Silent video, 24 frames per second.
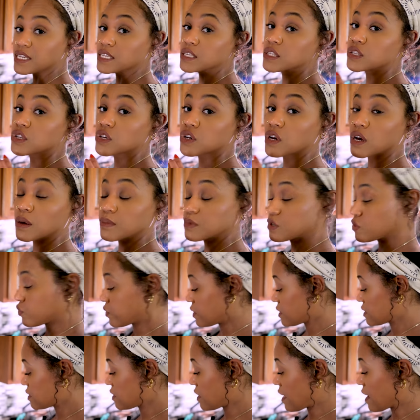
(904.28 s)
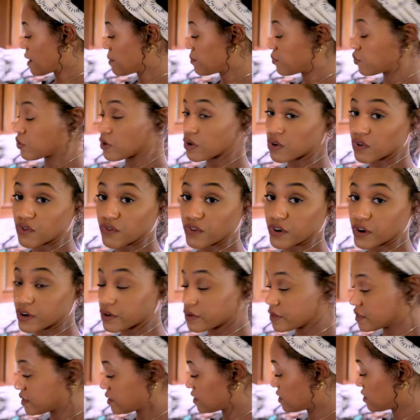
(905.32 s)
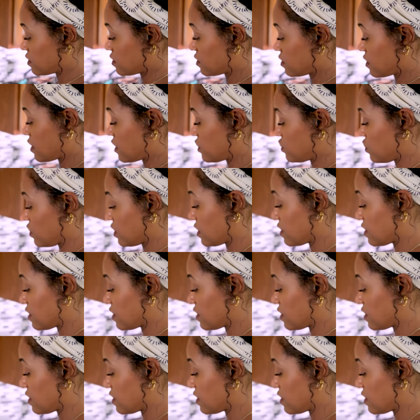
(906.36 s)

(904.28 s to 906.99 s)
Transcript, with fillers: needs to come to a slight boil first, as you